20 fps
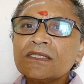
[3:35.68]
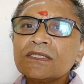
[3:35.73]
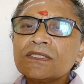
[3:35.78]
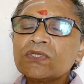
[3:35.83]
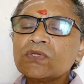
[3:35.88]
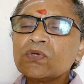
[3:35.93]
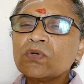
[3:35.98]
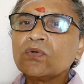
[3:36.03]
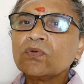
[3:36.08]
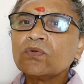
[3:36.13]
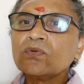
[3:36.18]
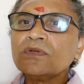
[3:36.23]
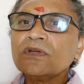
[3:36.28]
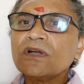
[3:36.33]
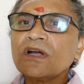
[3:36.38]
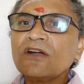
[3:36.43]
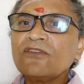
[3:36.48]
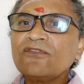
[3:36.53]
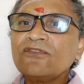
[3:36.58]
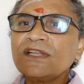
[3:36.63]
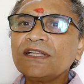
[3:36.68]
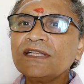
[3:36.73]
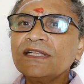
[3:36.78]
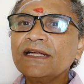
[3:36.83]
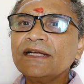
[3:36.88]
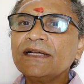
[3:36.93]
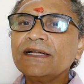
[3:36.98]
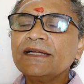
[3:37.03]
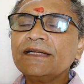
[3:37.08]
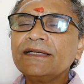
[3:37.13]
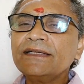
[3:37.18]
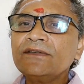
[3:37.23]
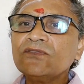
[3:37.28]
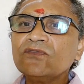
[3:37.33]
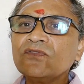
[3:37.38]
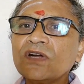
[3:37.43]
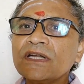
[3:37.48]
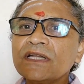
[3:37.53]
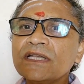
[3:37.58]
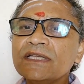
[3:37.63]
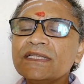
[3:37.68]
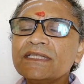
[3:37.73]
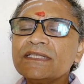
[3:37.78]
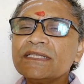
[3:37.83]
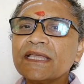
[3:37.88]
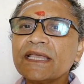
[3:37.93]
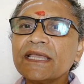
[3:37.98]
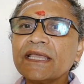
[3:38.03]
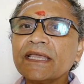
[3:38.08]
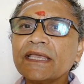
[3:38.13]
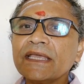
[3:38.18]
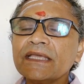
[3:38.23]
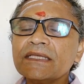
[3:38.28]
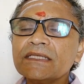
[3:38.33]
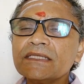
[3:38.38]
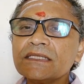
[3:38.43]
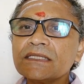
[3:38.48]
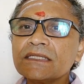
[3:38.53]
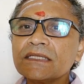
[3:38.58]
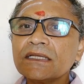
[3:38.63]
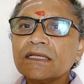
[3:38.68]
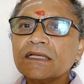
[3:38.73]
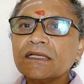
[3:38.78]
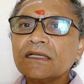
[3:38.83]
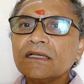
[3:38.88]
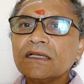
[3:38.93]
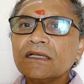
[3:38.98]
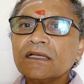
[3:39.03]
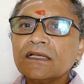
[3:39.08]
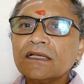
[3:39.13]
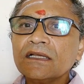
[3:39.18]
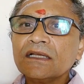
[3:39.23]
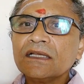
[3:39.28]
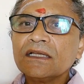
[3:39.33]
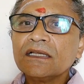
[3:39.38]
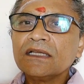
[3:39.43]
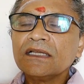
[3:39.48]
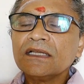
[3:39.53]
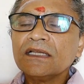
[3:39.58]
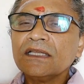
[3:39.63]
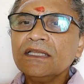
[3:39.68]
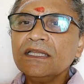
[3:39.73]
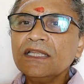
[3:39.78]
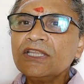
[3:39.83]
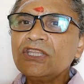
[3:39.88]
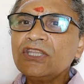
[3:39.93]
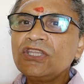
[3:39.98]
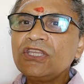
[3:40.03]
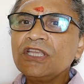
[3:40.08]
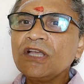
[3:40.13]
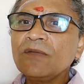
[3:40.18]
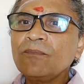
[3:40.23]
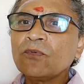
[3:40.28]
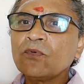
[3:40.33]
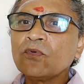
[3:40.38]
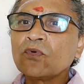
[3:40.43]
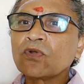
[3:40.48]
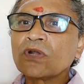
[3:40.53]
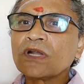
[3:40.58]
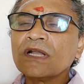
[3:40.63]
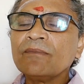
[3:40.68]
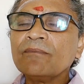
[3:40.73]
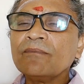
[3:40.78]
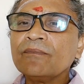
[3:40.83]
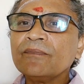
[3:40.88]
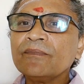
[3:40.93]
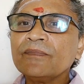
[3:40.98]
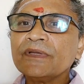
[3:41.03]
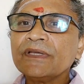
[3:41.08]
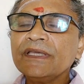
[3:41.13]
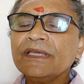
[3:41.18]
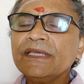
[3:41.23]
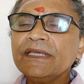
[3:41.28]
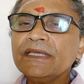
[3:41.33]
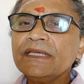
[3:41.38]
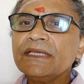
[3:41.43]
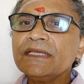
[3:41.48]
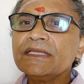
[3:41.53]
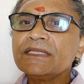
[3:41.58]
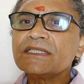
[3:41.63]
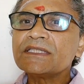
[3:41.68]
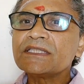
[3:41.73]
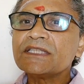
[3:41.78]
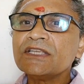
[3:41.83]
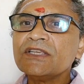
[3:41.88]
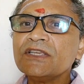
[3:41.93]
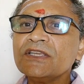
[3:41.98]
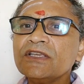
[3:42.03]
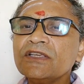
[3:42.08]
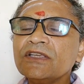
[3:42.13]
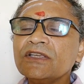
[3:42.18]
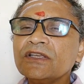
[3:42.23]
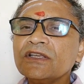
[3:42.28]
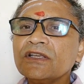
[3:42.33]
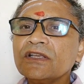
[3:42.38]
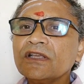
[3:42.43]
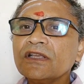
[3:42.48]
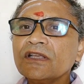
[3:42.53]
So, after that, what he says, Nitya Purnam, he is the